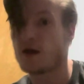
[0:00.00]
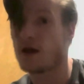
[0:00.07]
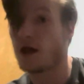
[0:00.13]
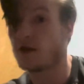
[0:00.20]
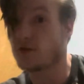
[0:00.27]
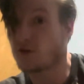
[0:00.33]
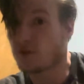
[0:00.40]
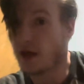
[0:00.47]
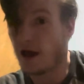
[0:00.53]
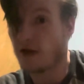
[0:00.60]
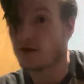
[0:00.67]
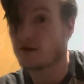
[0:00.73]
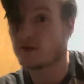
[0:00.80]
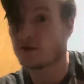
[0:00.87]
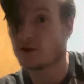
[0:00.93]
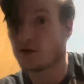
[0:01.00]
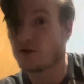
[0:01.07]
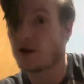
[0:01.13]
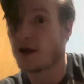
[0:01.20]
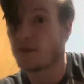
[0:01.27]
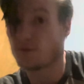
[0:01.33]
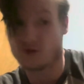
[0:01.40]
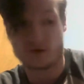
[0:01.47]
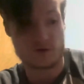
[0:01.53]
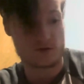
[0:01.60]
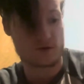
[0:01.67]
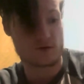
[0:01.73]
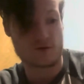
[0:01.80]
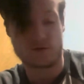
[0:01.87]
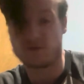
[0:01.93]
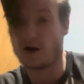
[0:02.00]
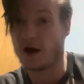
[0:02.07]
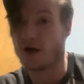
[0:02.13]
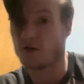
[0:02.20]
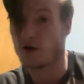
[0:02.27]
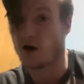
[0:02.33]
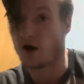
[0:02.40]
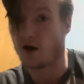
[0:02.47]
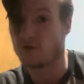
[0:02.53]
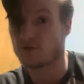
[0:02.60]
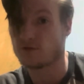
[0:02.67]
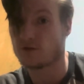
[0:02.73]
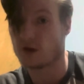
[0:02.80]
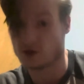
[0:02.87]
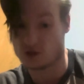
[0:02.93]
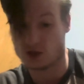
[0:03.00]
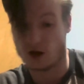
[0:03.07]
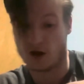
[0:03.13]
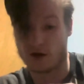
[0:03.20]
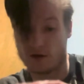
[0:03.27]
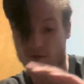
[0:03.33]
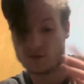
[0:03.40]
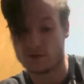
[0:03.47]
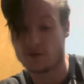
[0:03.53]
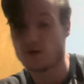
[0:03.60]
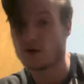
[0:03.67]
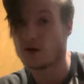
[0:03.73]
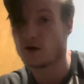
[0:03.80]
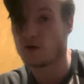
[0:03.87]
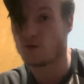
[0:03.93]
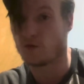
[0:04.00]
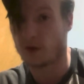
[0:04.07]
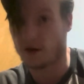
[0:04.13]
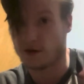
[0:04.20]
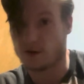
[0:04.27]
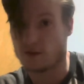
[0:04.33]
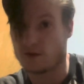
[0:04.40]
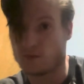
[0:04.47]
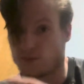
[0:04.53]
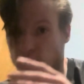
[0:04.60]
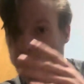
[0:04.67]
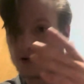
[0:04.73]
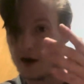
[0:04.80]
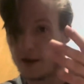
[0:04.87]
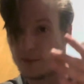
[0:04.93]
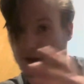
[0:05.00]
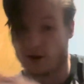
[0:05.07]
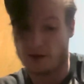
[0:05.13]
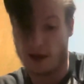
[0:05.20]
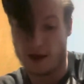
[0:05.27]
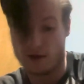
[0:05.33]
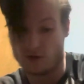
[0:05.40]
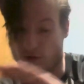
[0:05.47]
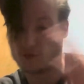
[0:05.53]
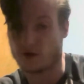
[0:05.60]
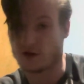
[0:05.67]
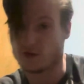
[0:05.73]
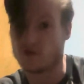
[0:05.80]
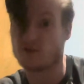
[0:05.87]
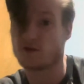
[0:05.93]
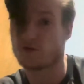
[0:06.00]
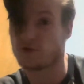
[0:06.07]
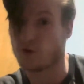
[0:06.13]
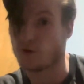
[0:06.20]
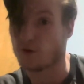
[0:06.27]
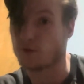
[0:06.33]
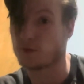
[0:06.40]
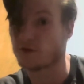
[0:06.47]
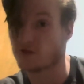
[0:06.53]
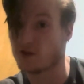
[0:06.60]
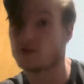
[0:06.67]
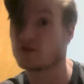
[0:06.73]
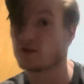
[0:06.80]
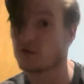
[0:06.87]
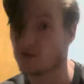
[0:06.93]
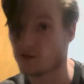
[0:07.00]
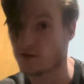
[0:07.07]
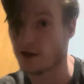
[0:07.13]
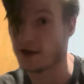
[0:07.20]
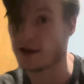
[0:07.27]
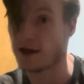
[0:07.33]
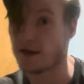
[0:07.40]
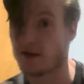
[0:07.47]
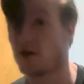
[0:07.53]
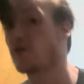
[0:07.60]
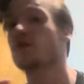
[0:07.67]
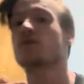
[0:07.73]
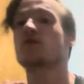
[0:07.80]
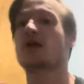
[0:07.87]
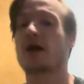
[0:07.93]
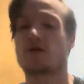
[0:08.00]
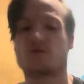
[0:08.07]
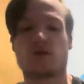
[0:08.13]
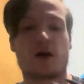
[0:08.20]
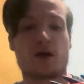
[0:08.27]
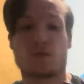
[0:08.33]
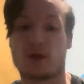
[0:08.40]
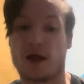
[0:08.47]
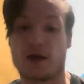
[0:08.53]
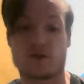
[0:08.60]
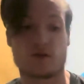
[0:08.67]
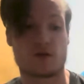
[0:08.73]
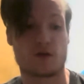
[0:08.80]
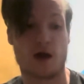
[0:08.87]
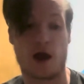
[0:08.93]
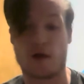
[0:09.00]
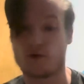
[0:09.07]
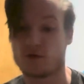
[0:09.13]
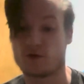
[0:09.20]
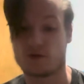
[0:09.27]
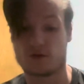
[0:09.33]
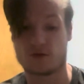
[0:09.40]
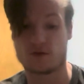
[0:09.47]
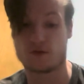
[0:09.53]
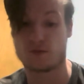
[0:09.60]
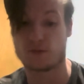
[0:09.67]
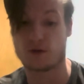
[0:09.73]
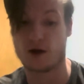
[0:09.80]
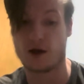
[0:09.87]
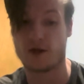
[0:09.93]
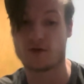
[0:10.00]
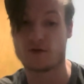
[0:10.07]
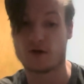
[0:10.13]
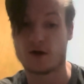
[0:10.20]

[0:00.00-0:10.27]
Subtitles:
and do that, you're able to fire off a shot when the priming handle reaches the forward position, just like any other slam fire blaster. I would surprise